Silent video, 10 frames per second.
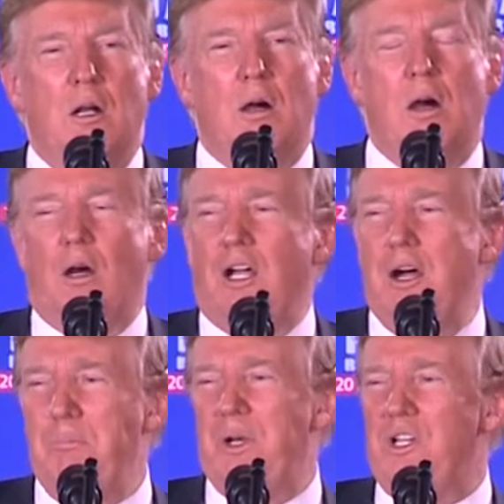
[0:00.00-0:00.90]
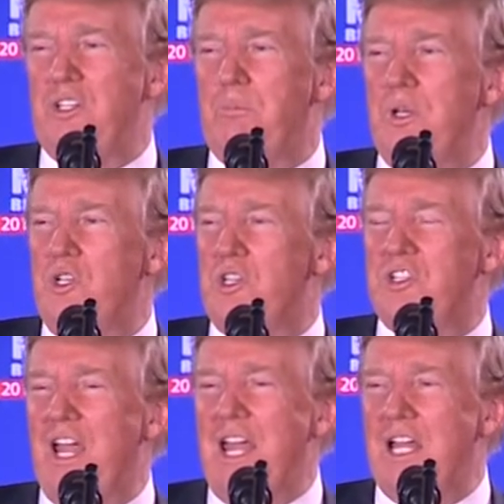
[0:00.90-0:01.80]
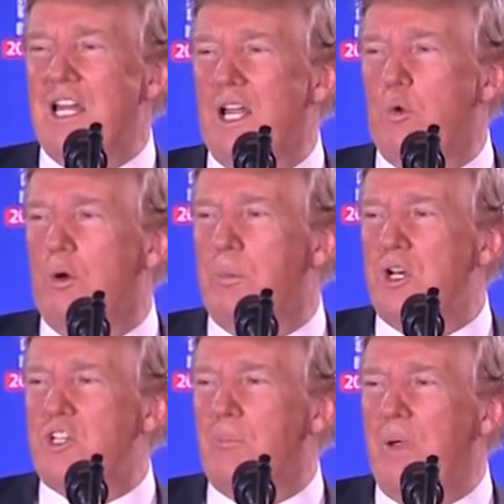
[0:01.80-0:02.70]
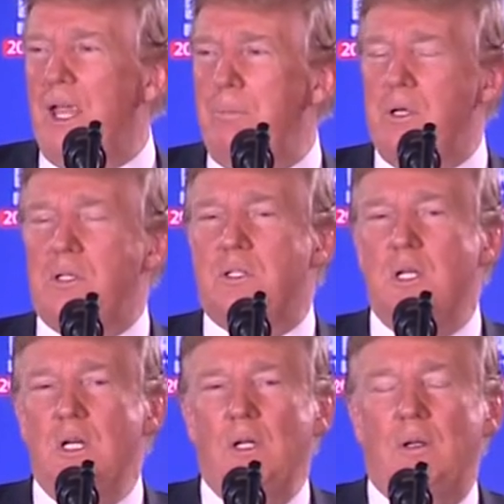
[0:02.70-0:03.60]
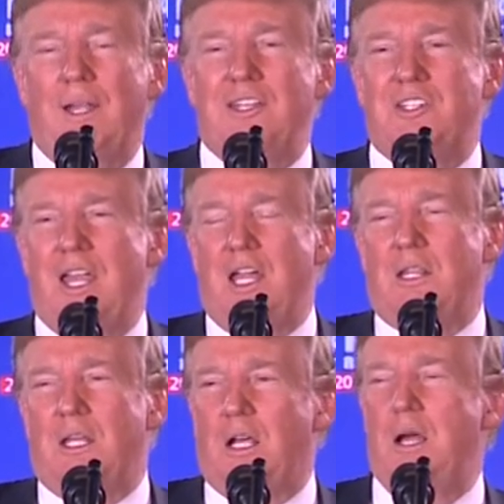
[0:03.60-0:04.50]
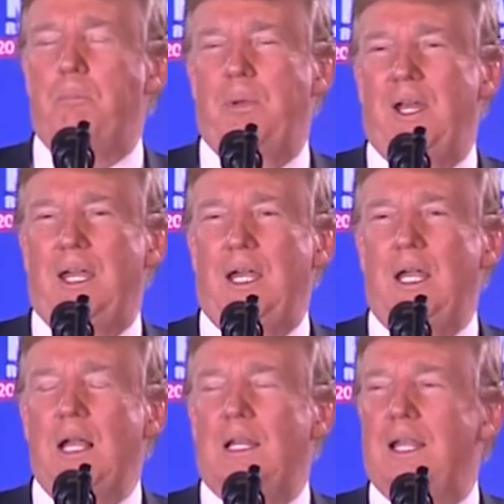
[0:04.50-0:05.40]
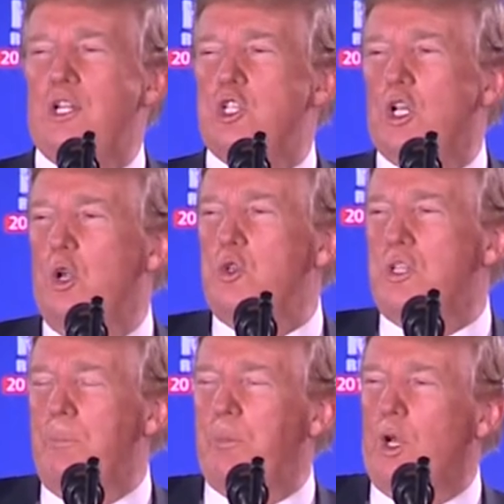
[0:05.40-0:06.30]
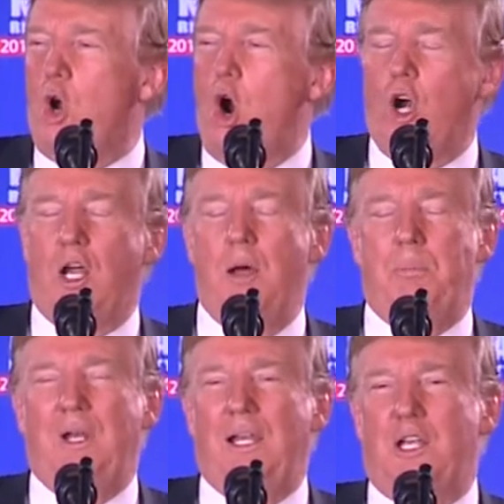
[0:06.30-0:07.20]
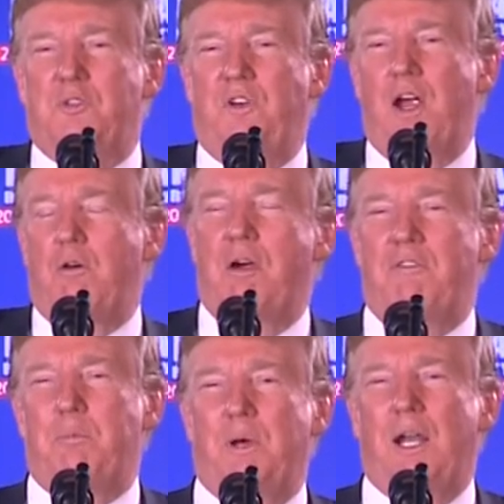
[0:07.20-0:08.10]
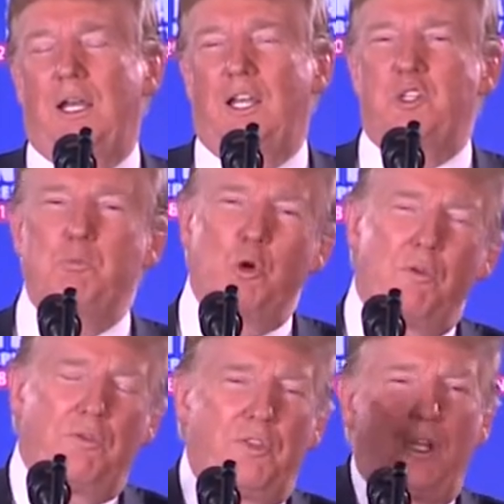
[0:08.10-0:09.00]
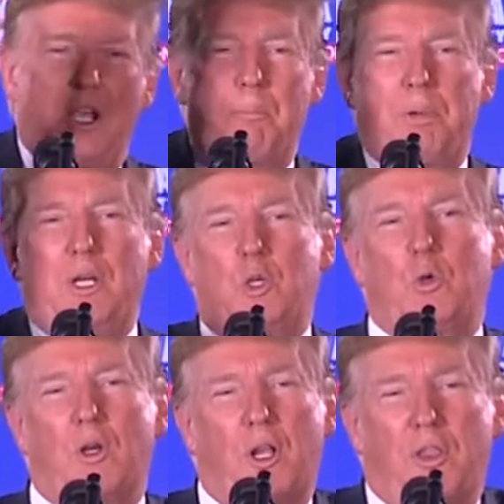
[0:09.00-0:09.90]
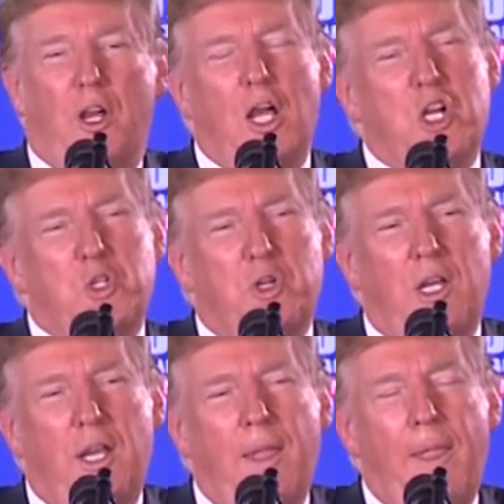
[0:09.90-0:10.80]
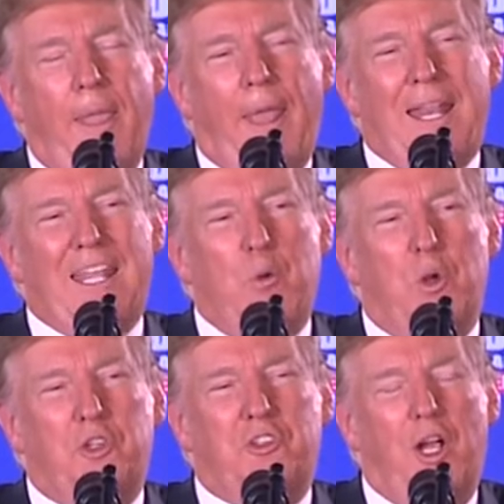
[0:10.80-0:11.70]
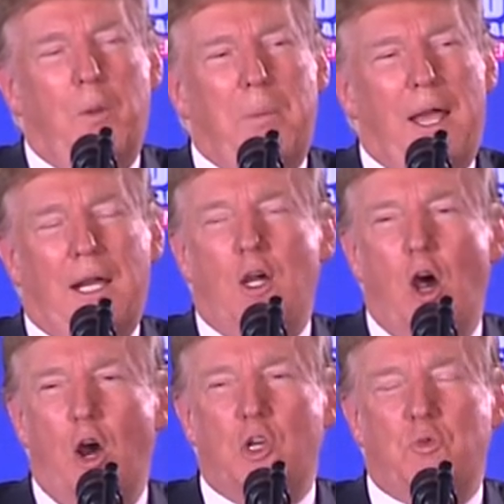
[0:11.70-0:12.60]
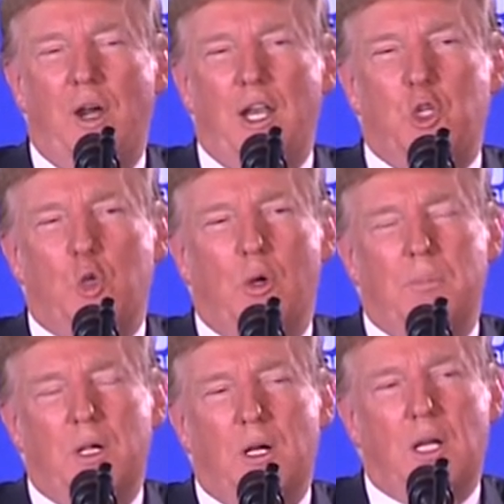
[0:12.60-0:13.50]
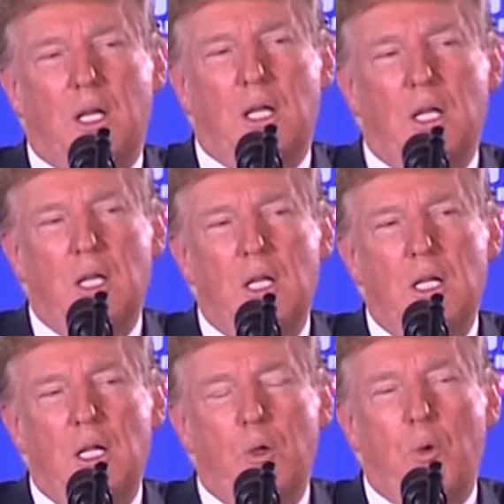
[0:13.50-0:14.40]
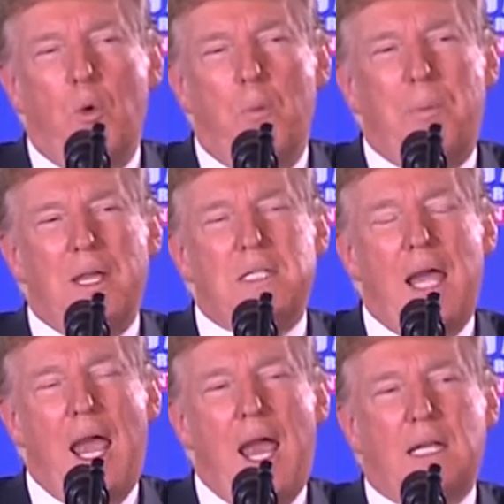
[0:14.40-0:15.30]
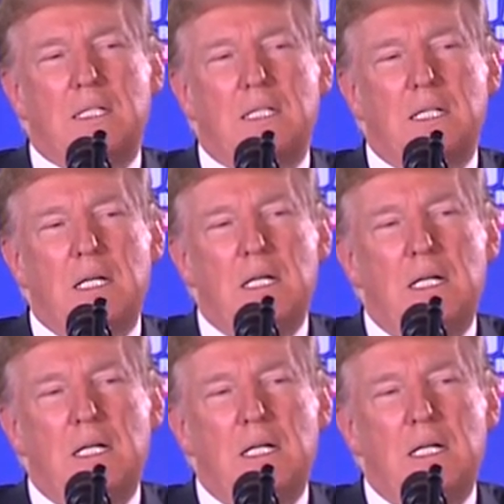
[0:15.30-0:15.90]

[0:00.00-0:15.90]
Our companies have been just taken like we're a bunch of babies. Let's take the company. Let's close up the car company. Let's fire everybody. Let's move the company to another country. And then we'll sell back cars right into America. We won't pay tax.